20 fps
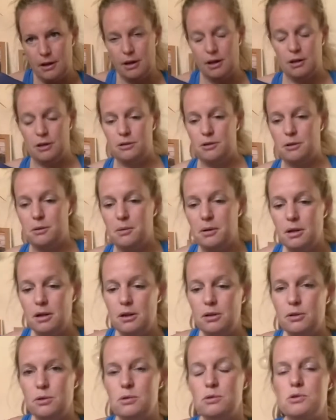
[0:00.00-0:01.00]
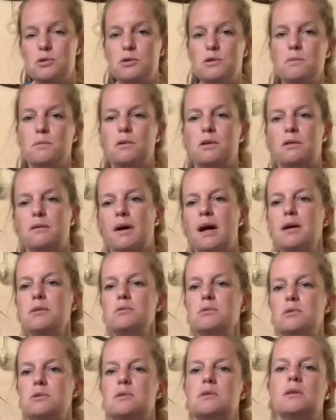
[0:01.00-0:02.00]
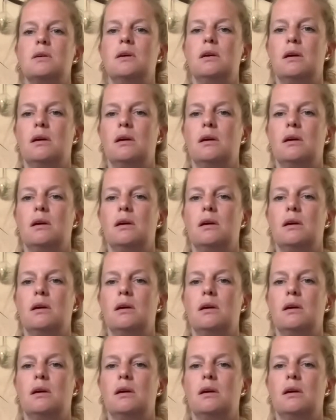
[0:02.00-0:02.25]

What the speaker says: So we're gonna do 2 more rounds.